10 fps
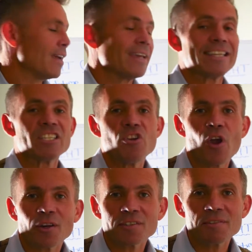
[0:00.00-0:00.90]
He's
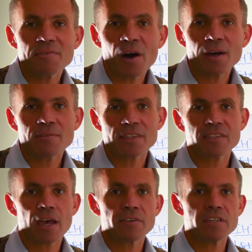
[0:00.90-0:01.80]
not survived the
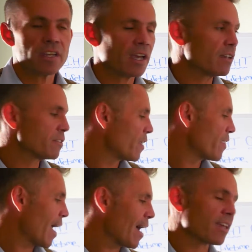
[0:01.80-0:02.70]
7 years, so
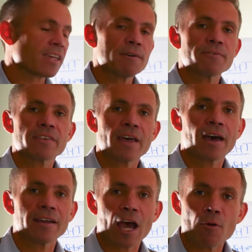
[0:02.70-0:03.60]
that gift
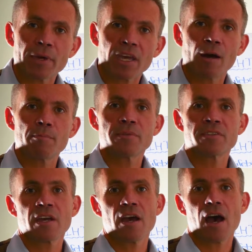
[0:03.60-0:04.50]
there now
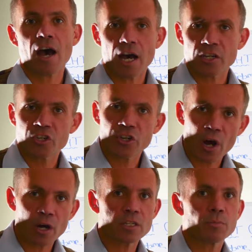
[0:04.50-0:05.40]
becomes a
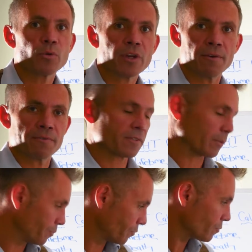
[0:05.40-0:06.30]
chargeable gift.
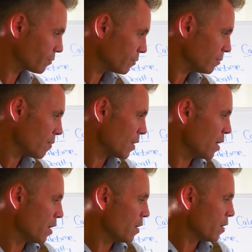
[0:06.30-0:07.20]

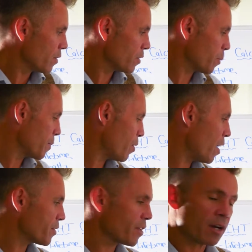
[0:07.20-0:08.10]
So we put
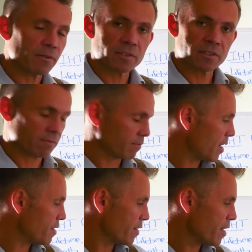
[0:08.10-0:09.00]
ourselves
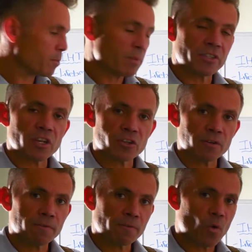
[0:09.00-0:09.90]
into this
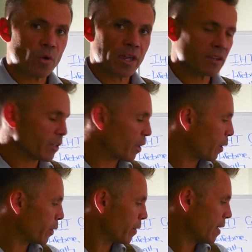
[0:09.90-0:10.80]
position 4 years
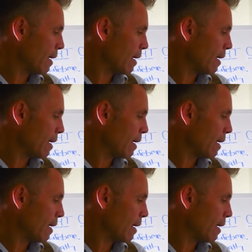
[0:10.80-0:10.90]
ago,